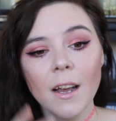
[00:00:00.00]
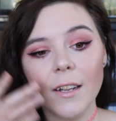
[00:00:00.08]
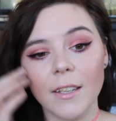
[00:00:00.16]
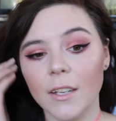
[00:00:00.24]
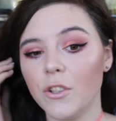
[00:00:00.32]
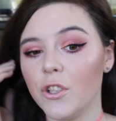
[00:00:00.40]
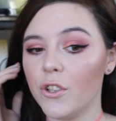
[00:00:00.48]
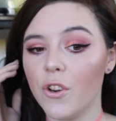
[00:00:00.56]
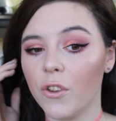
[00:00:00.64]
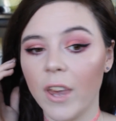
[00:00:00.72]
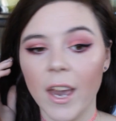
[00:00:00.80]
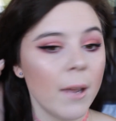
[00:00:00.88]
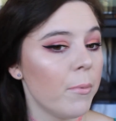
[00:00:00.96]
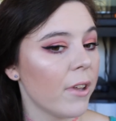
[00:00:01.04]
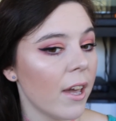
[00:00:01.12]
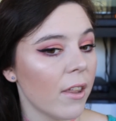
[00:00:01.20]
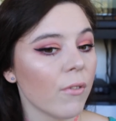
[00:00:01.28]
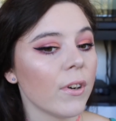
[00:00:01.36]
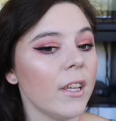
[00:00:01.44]
I think it just came
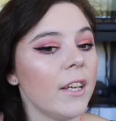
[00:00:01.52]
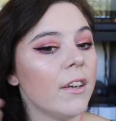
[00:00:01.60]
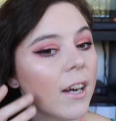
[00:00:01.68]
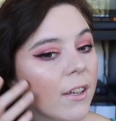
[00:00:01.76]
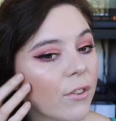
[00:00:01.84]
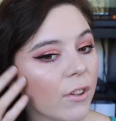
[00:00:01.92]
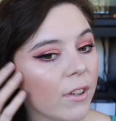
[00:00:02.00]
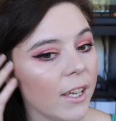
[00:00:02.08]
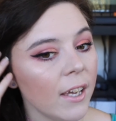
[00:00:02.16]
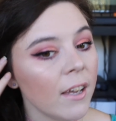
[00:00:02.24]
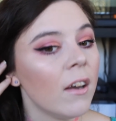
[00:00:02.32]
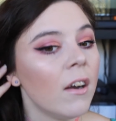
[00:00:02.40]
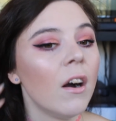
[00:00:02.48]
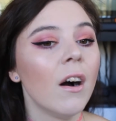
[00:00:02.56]
together really nicely.